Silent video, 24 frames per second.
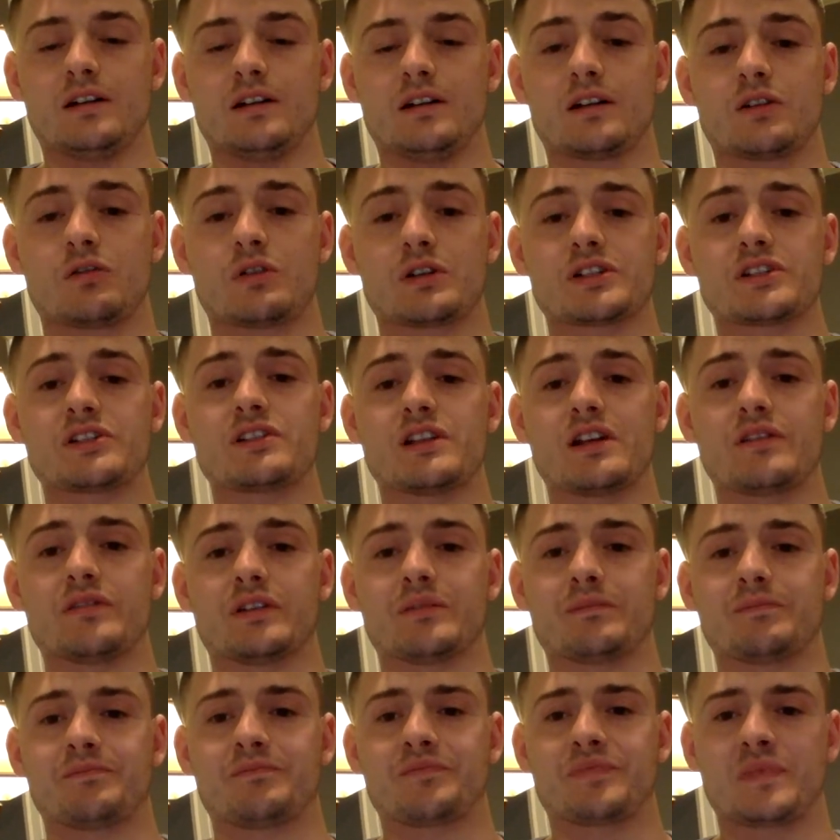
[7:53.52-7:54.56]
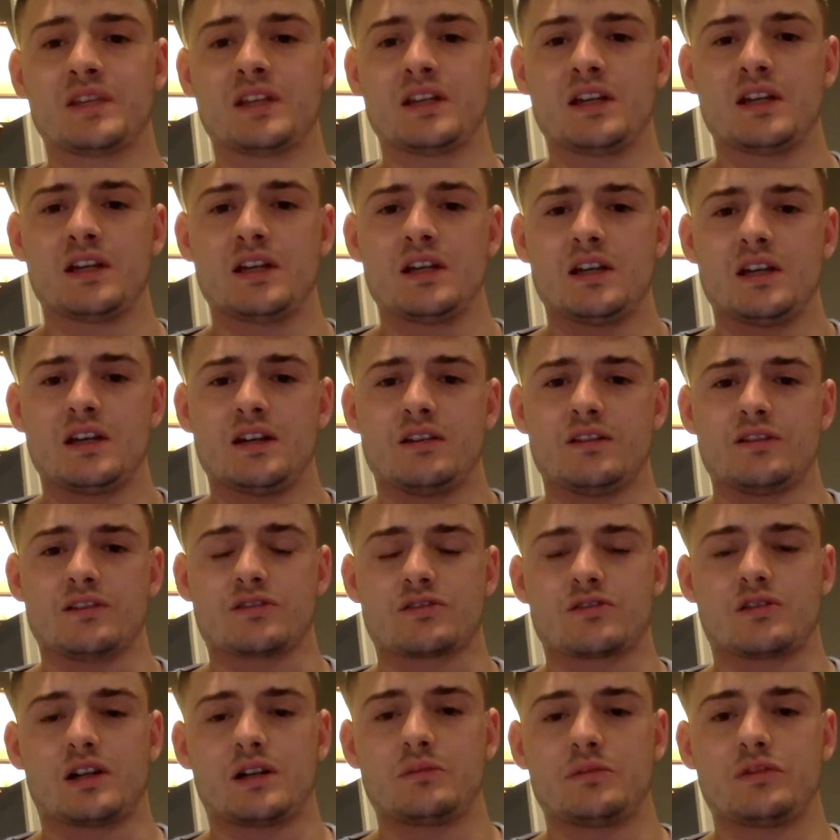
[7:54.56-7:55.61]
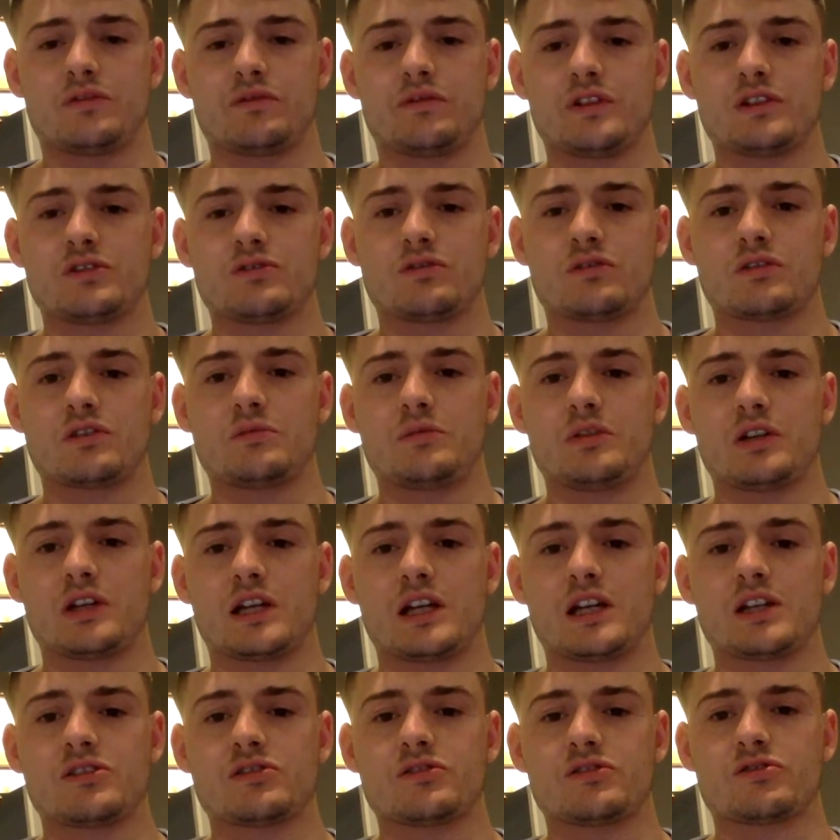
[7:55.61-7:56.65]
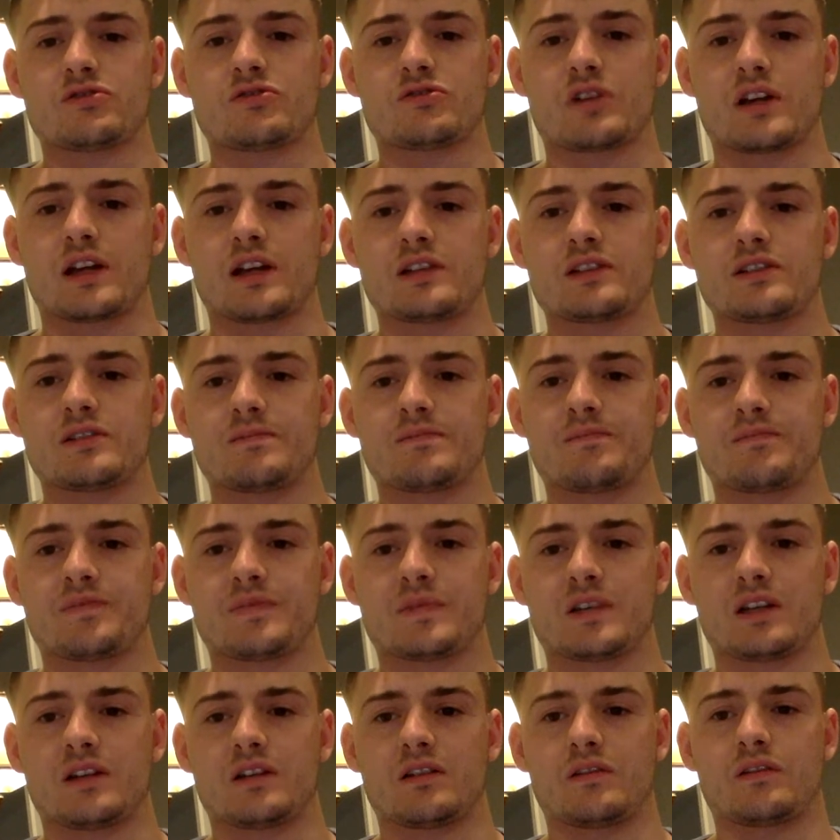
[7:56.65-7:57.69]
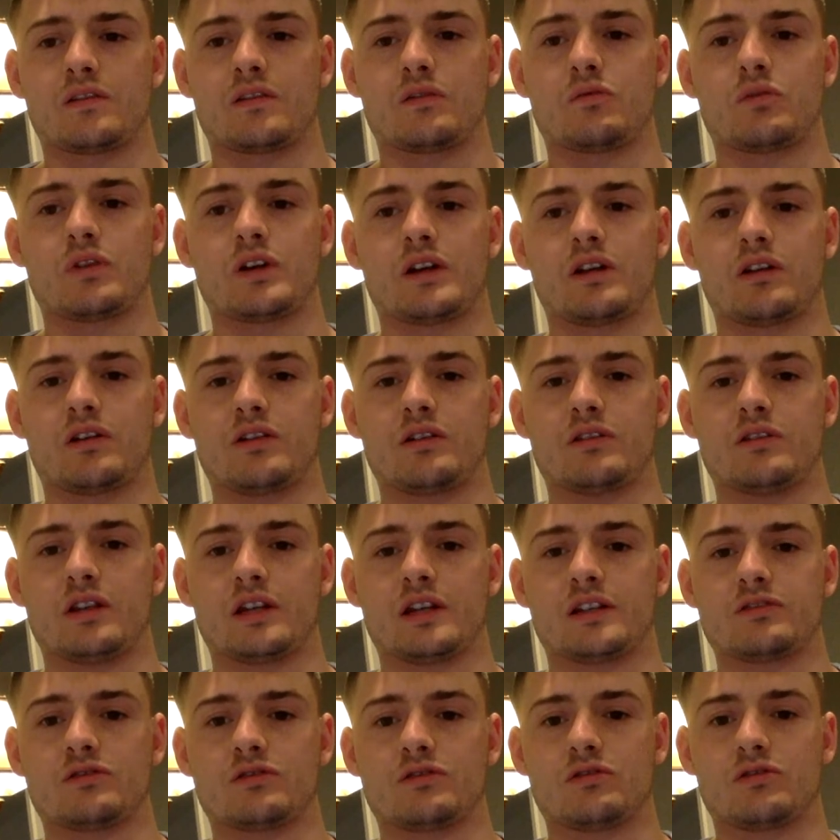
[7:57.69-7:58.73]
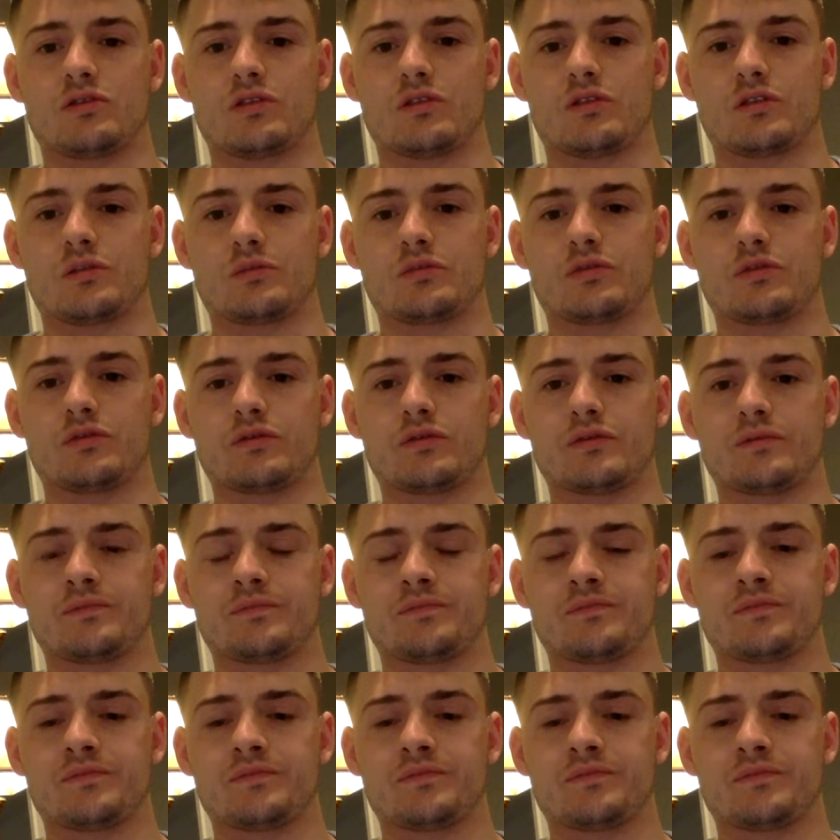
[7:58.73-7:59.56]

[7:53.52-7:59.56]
Question 7. Describe your visual communication strengths. Identify one area you'd like to grow and improve.